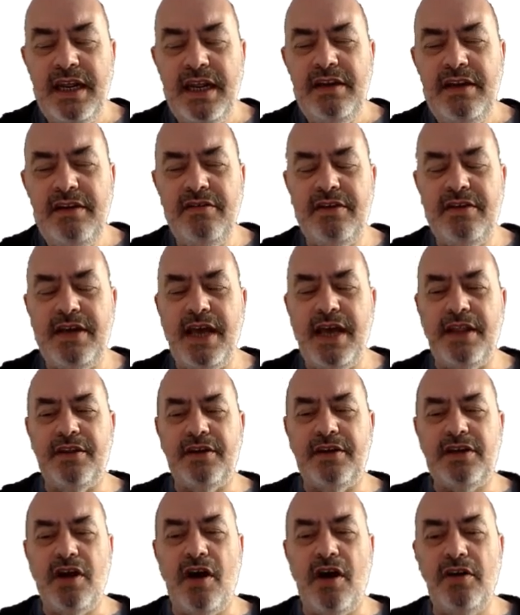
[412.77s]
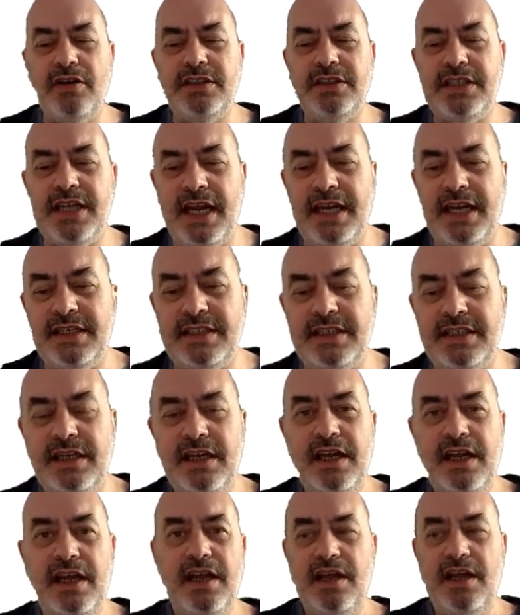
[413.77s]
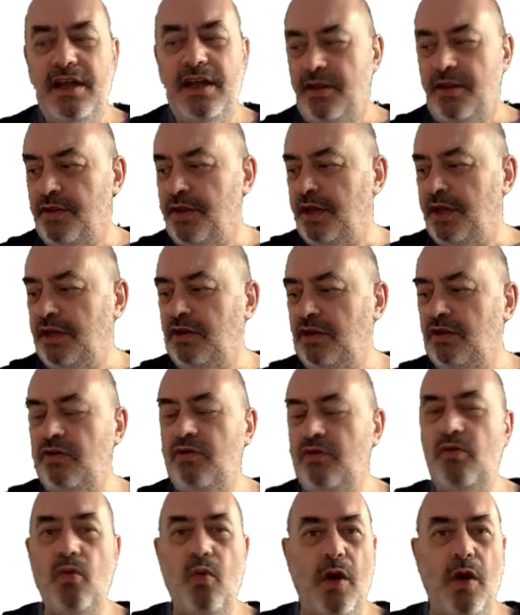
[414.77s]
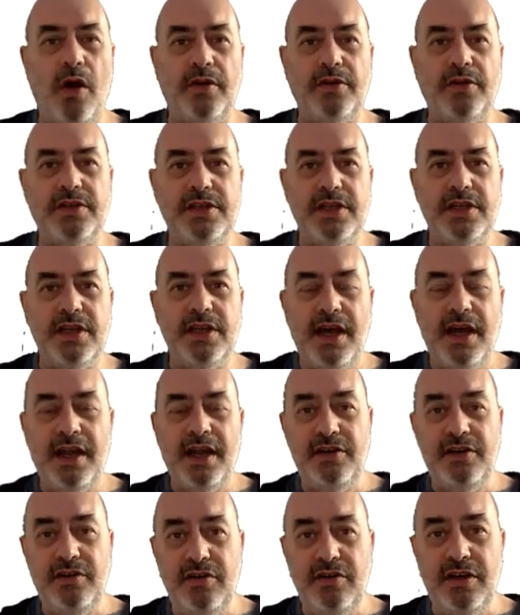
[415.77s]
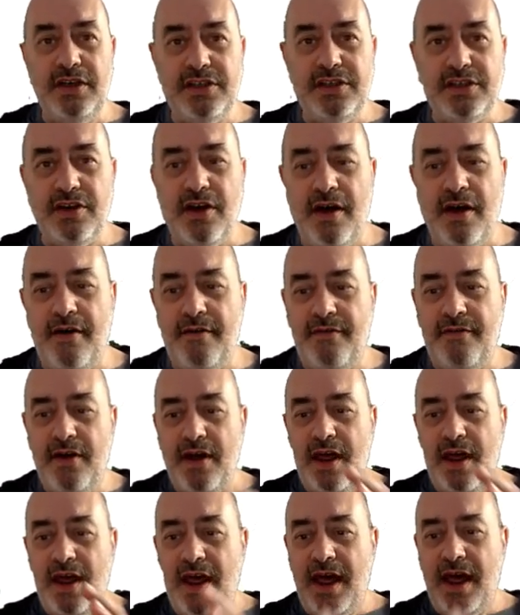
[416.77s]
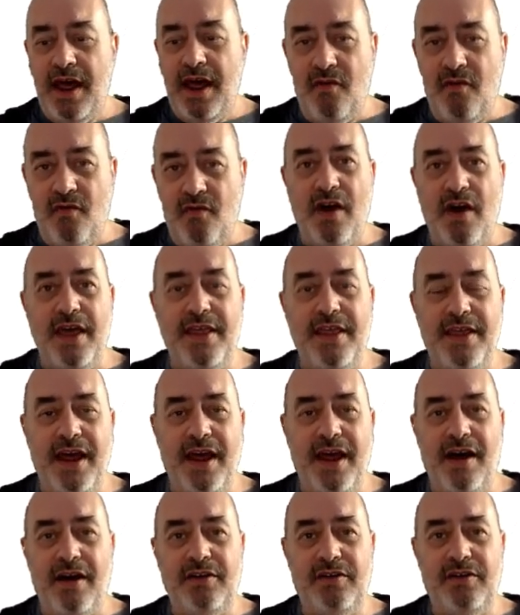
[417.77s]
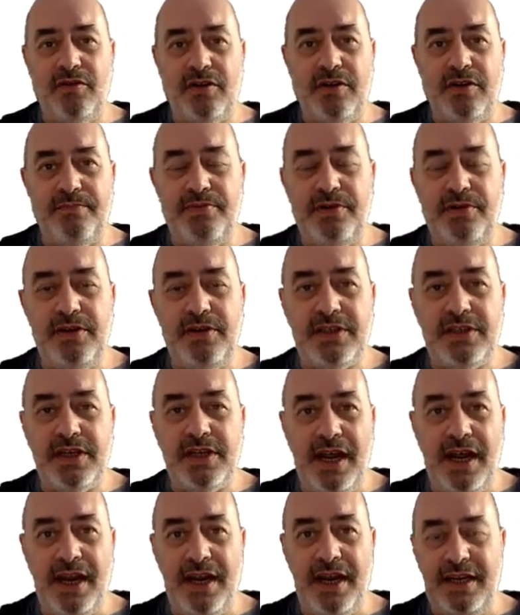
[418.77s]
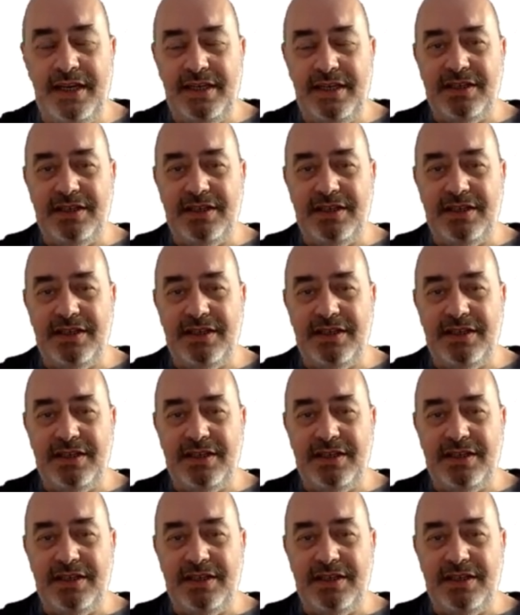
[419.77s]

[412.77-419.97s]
you get the content that you want and you deserve right there on your computer. And it